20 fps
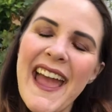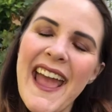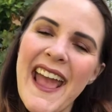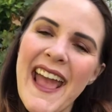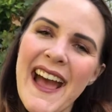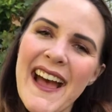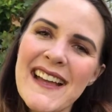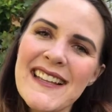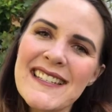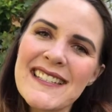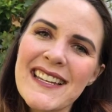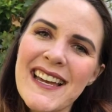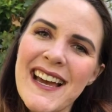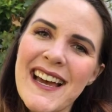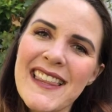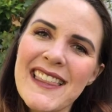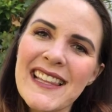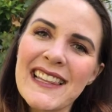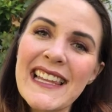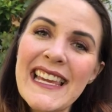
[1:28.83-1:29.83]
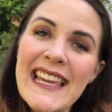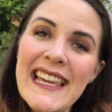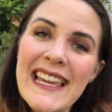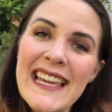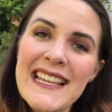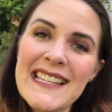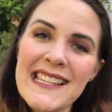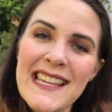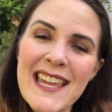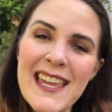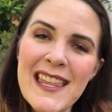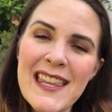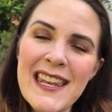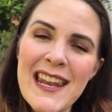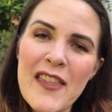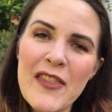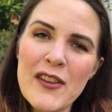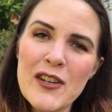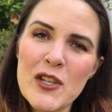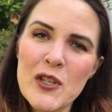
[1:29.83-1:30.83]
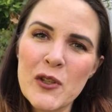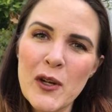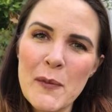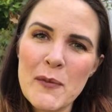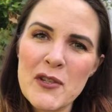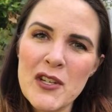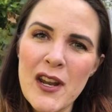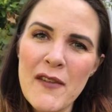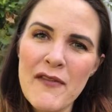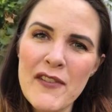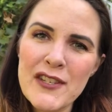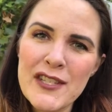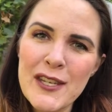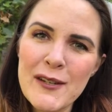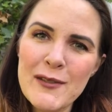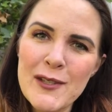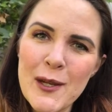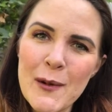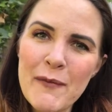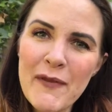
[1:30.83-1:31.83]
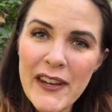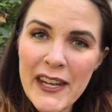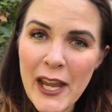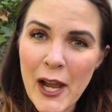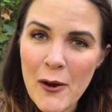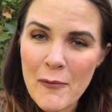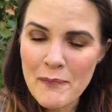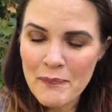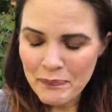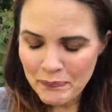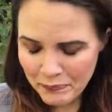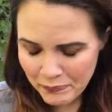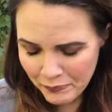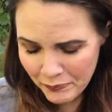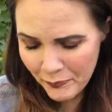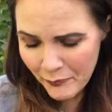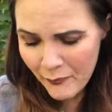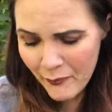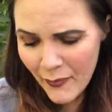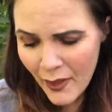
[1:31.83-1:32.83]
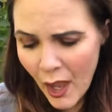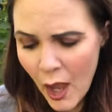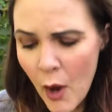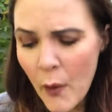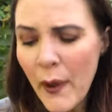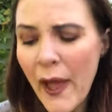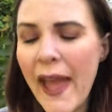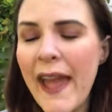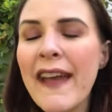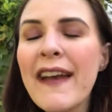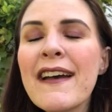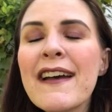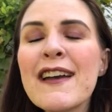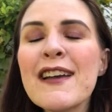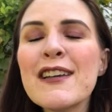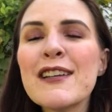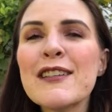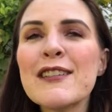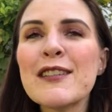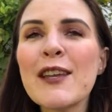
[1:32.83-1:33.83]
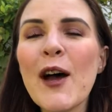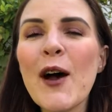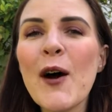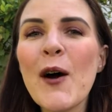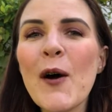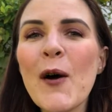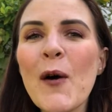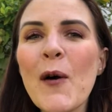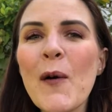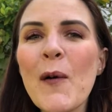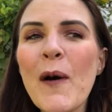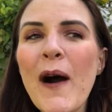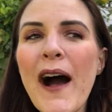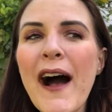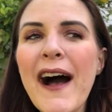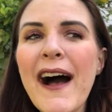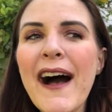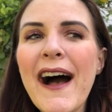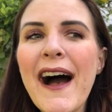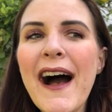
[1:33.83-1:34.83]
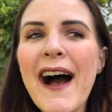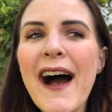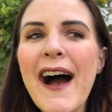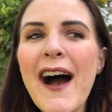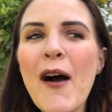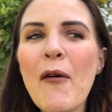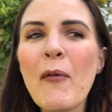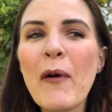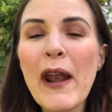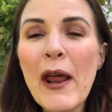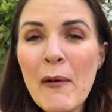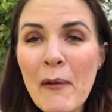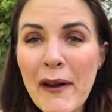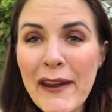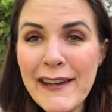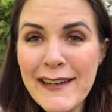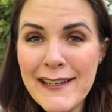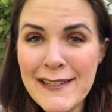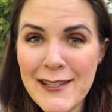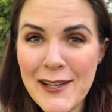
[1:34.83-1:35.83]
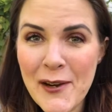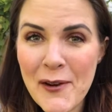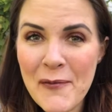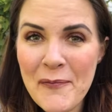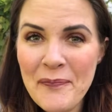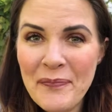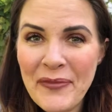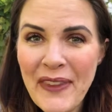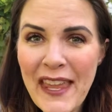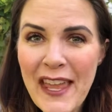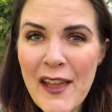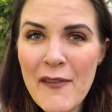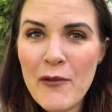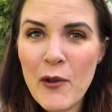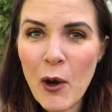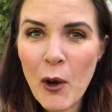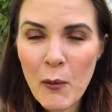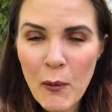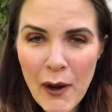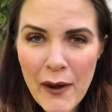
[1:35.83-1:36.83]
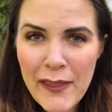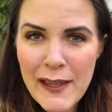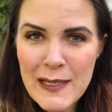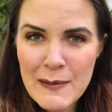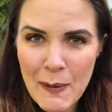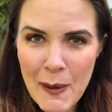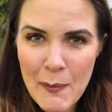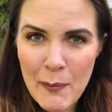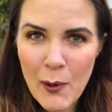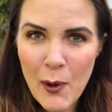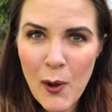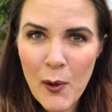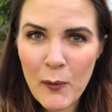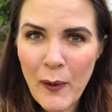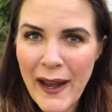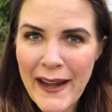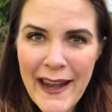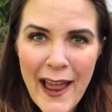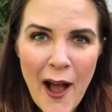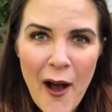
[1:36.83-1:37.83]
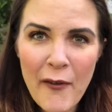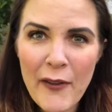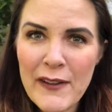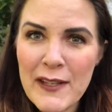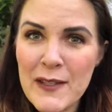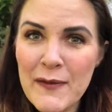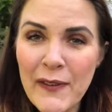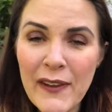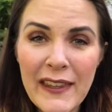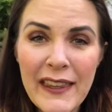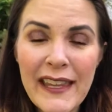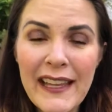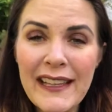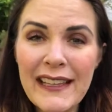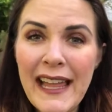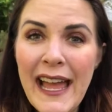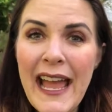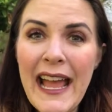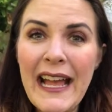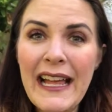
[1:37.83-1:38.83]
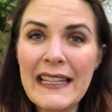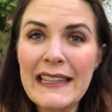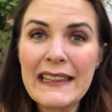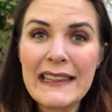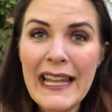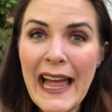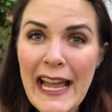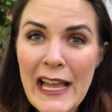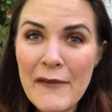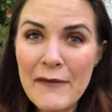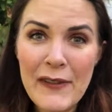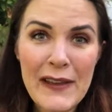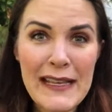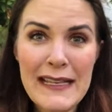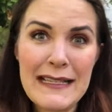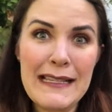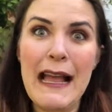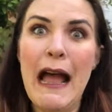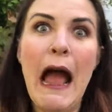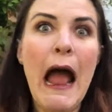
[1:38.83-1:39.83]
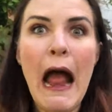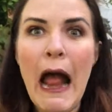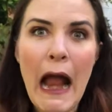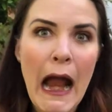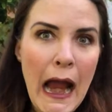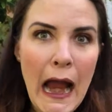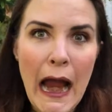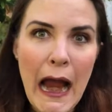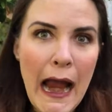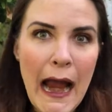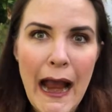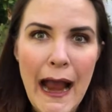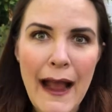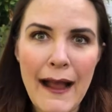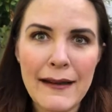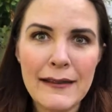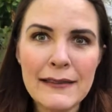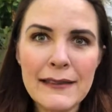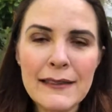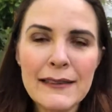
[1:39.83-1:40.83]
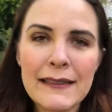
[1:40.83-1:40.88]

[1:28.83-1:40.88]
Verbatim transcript: and uh, the link is in the description of this YouTube video. Okay, so uh, what I want you to do, if you're one of these people right now that's feeling like life is, ah,